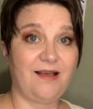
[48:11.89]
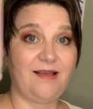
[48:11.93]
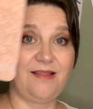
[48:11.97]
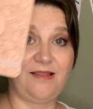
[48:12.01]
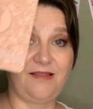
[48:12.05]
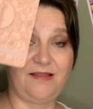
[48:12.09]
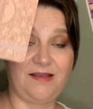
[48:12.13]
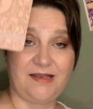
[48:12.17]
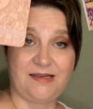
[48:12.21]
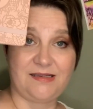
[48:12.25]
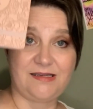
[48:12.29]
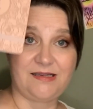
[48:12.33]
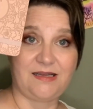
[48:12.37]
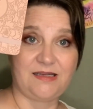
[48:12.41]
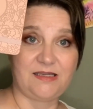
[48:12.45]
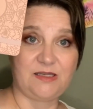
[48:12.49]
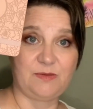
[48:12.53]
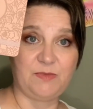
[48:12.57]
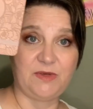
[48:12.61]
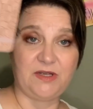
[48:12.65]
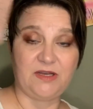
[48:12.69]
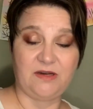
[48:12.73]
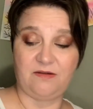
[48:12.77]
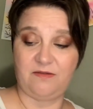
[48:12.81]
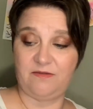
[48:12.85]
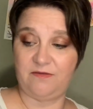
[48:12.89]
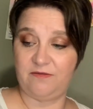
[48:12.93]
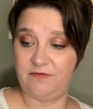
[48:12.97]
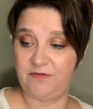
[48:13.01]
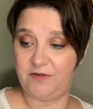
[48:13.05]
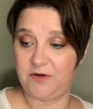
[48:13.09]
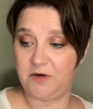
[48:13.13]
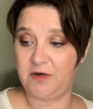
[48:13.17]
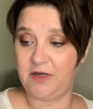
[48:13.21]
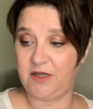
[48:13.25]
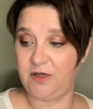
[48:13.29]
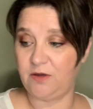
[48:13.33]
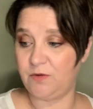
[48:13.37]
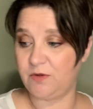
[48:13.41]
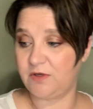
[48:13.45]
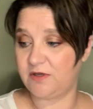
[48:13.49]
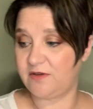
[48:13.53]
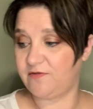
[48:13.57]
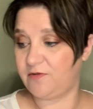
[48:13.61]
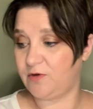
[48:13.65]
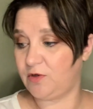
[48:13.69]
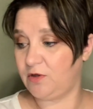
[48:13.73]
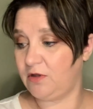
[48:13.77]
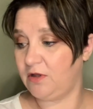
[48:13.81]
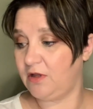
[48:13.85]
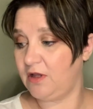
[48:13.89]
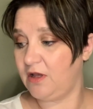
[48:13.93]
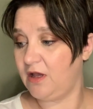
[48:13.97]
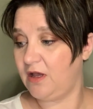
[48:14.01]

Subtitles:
this has been very useful